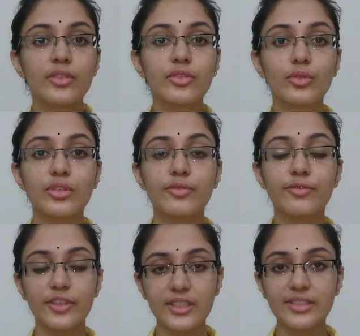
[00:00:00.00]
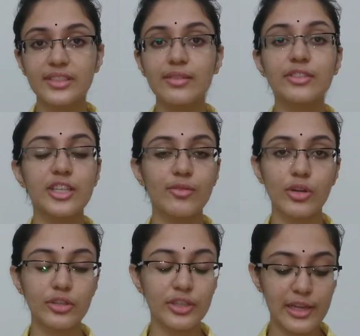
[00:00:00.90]
So the first thing which I
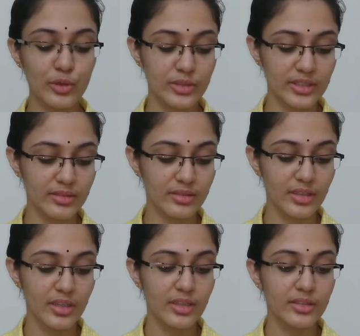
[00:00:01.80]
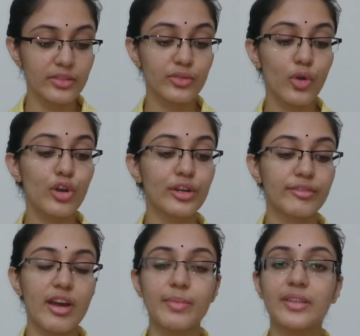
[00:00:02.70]
want to tell you is the score
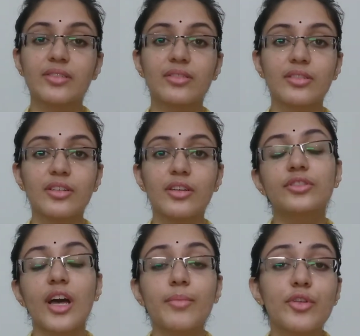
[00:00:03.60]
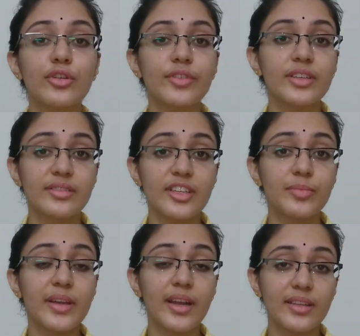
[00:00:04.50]
requirements. Some
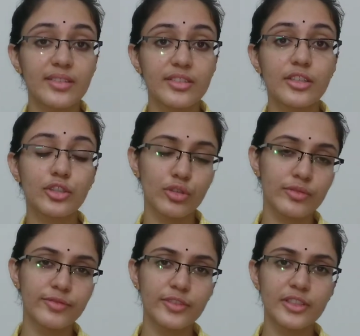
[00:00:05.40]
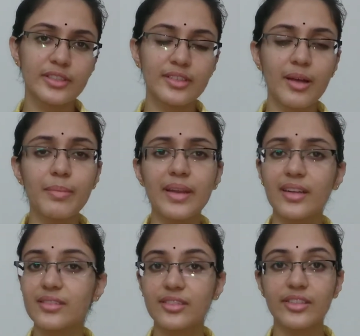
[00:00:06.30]
universities may consider TOEFL, some may
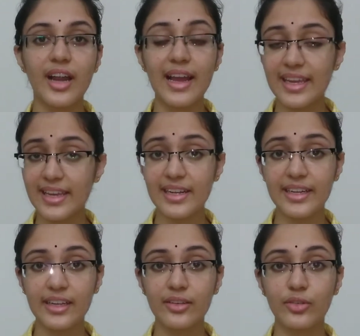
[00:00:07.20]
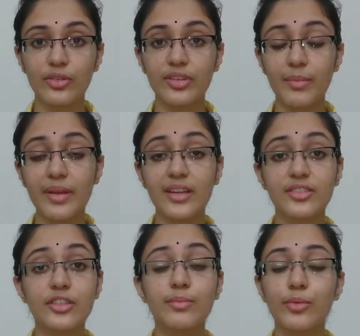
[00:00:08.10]
consider IELTS, or some may
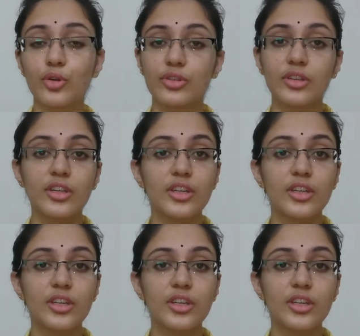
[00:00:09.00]
consider both.